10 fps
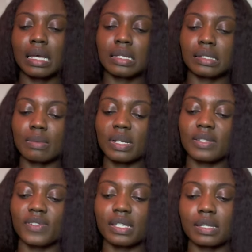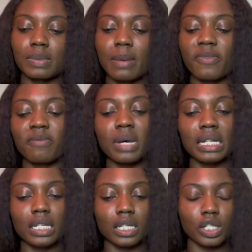Someone's facing some type of
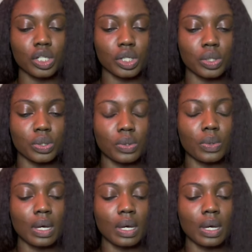money issue.